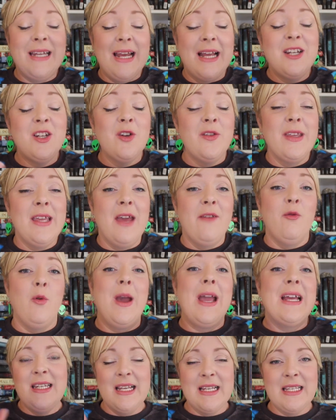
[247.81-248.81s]
to enter the
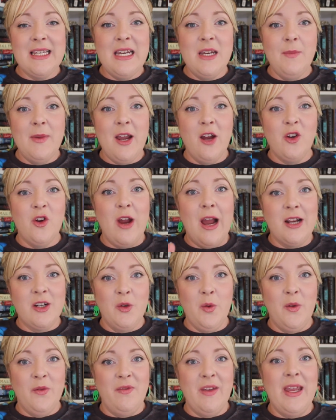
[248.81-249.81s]
giveaway, it does need to be on your
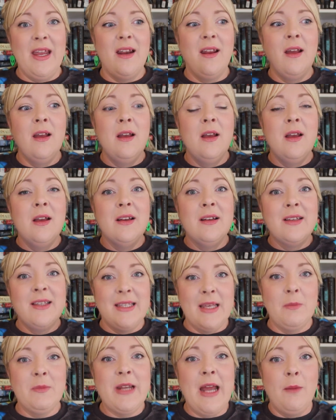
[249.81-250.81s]
actual feed
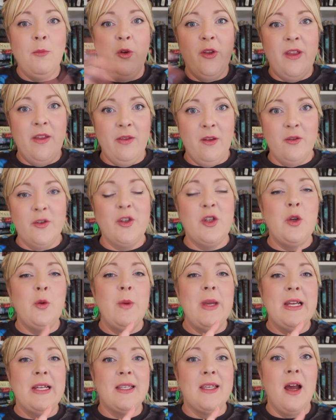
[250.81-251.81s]
sometime within those 2
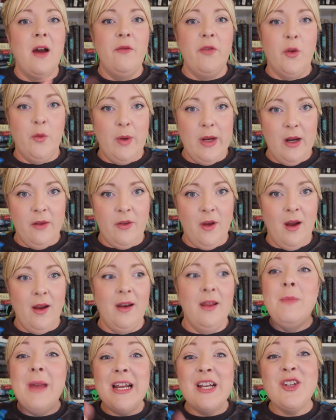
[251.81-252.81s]
weeks of the
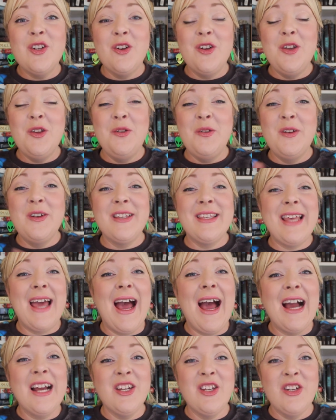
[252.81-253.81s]
readathon. Make sure you use the
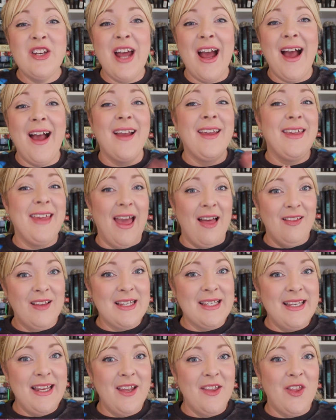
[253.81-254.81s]
hashtag
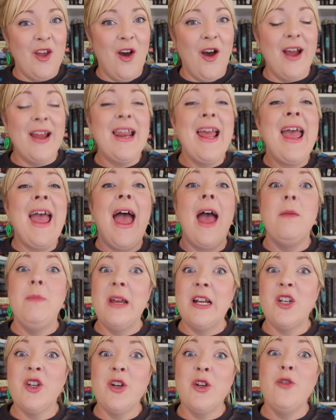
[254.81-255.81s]
Galaxyathon, and
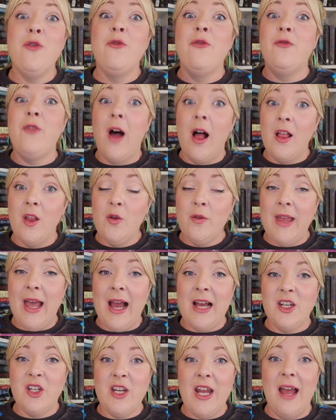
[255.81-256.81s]
make sure you follow the
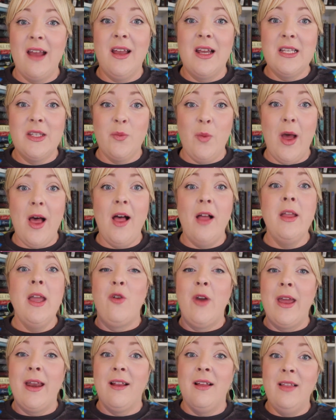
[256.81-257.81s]
hashtag as well. You
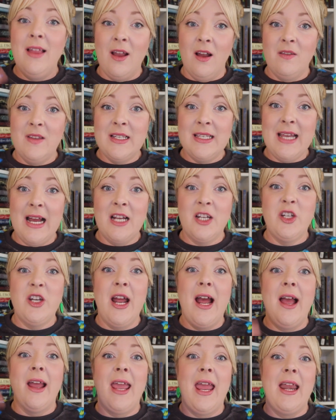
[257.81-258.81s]
can click on this
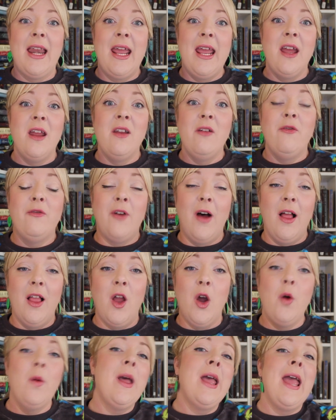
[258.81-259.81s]
hashtag and hit
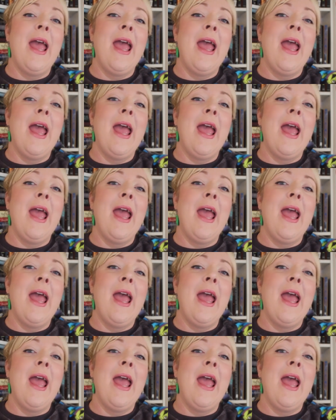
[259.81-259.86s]
follow,